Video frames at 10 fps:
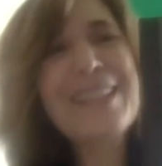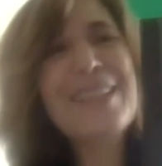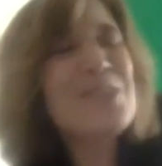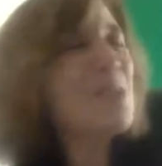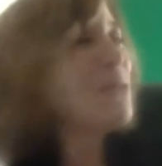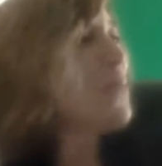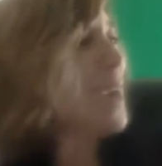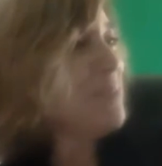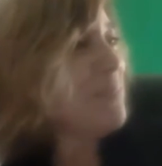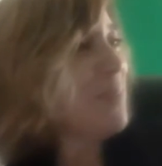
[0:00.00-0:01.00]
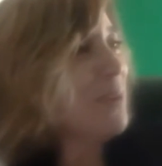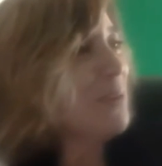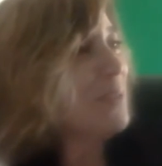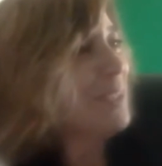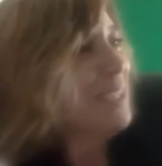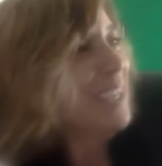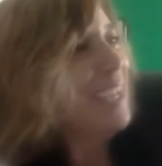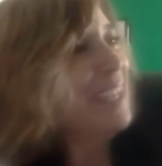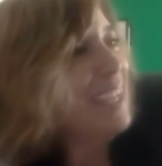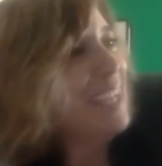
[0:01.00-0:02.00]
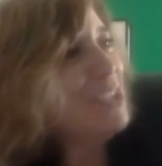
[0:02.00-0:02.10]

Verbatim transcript: there's a rainbow in each